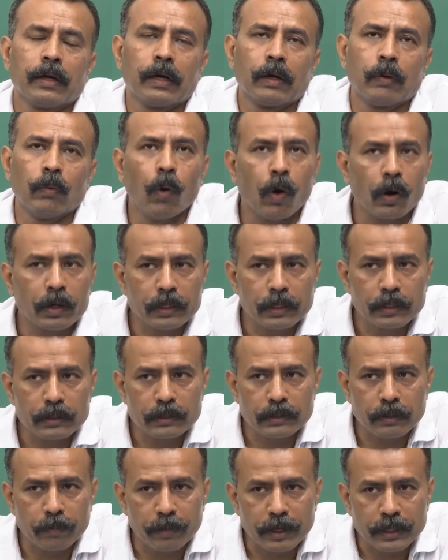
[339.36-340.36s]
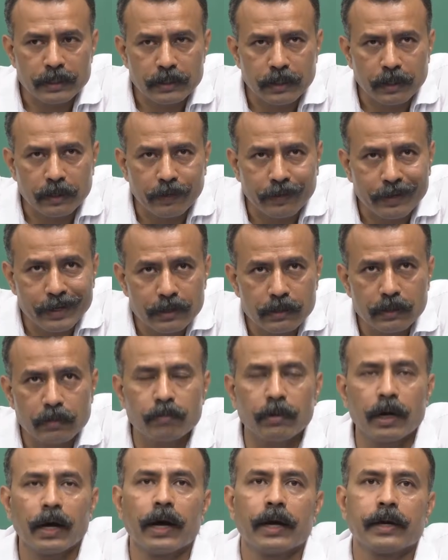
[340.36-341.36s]
What is the basic
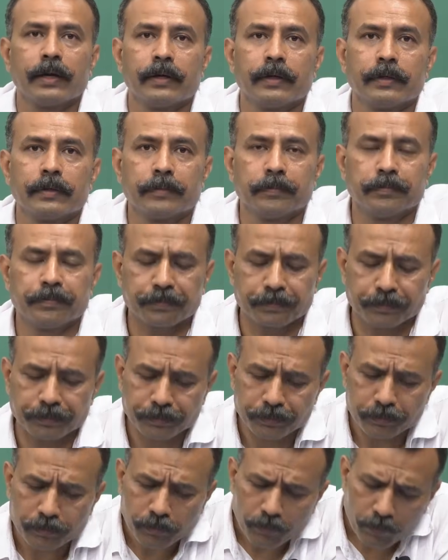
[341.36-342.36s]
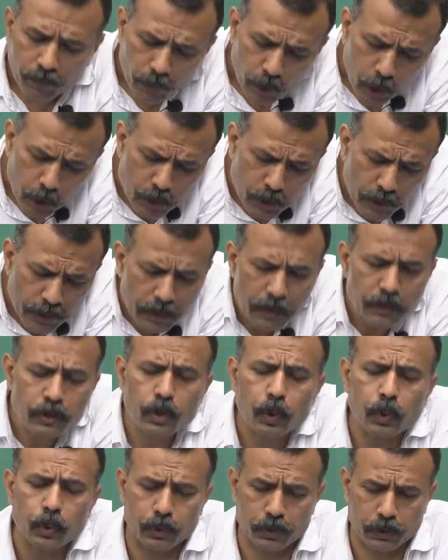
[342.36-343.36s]
reason behind it? So, in this
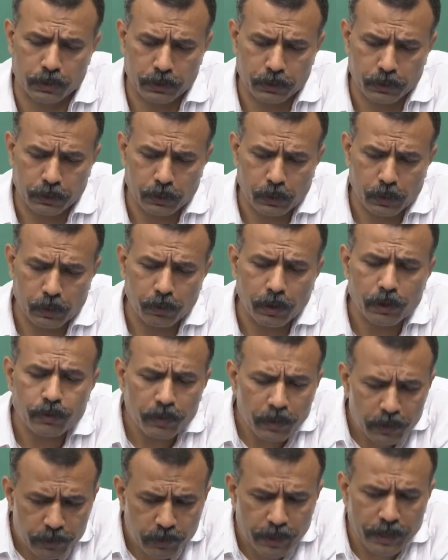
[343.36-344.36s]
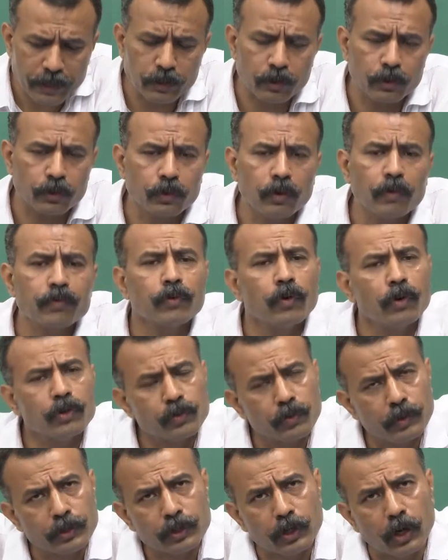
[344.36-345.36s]
course, what we will try to do, of
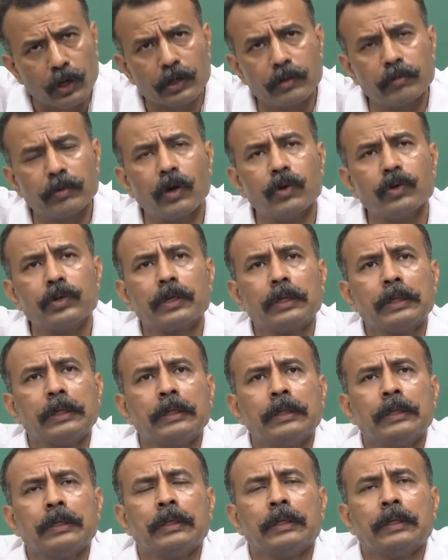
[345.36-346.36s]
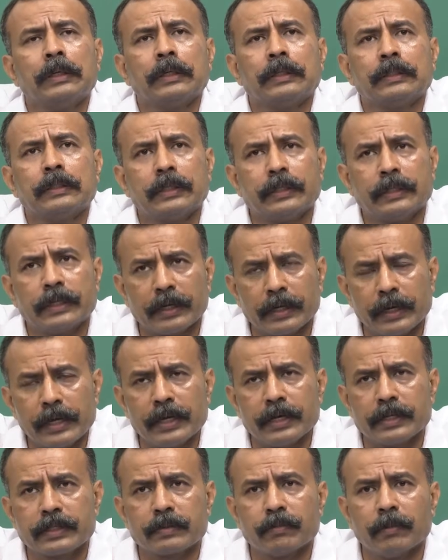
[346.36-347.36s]
course, we will talk about the
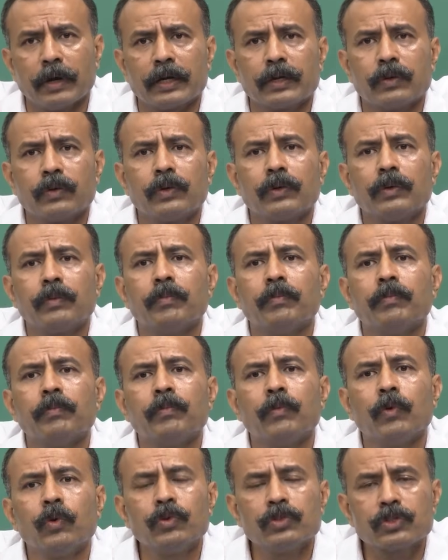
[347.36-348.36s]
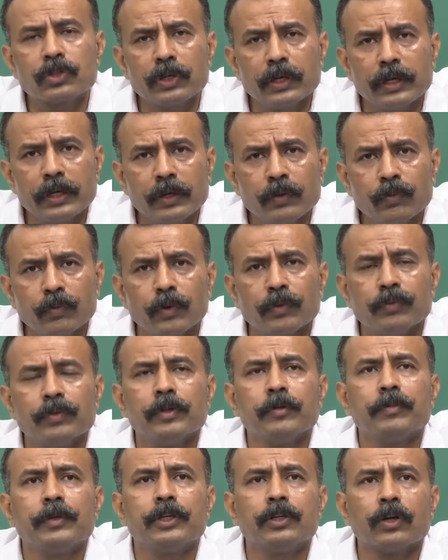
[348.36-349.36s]
techniques, but mostly we
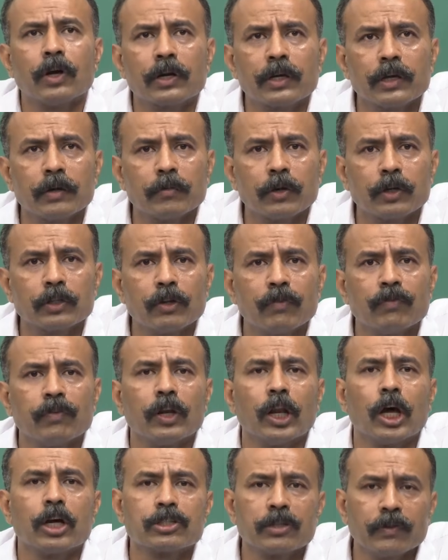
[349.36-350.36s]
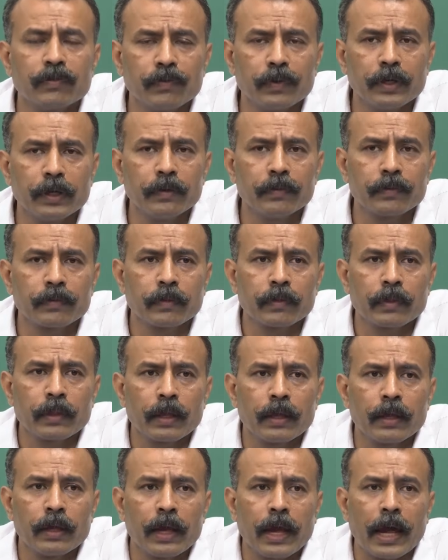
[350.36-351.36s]
will be talking about the philosophy
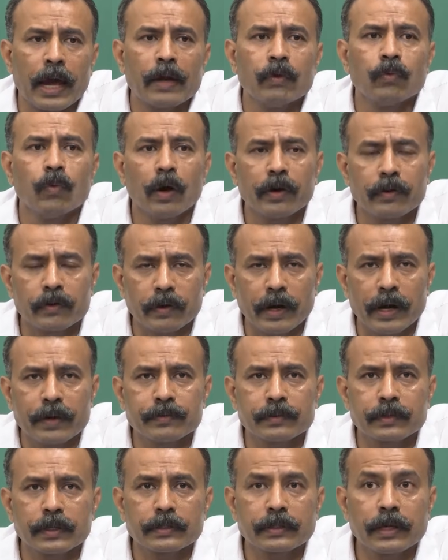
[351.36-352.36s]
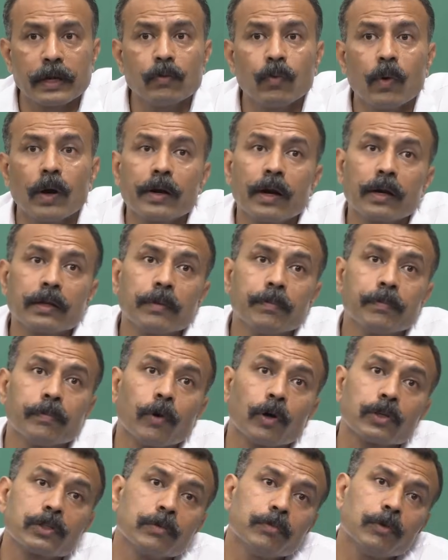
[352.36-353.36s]
and what drives us and what are the
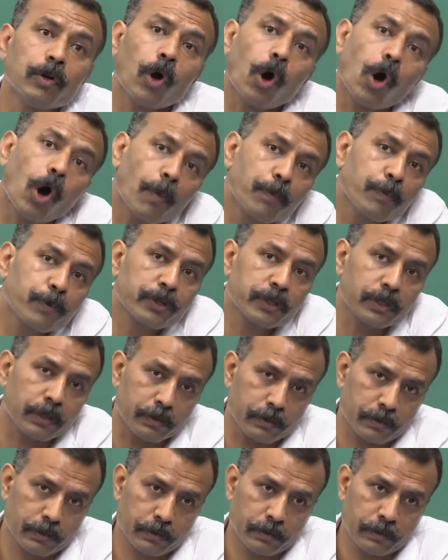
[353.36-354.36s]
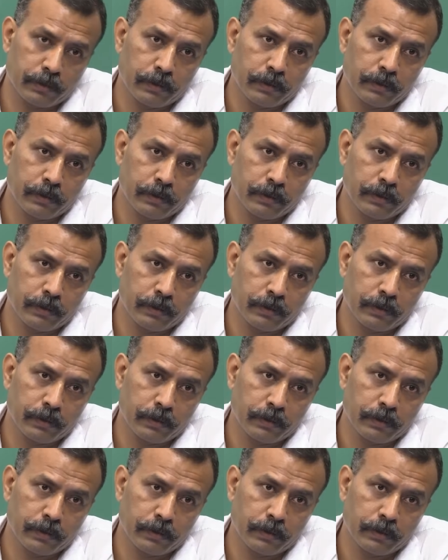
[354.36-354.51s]
possible options,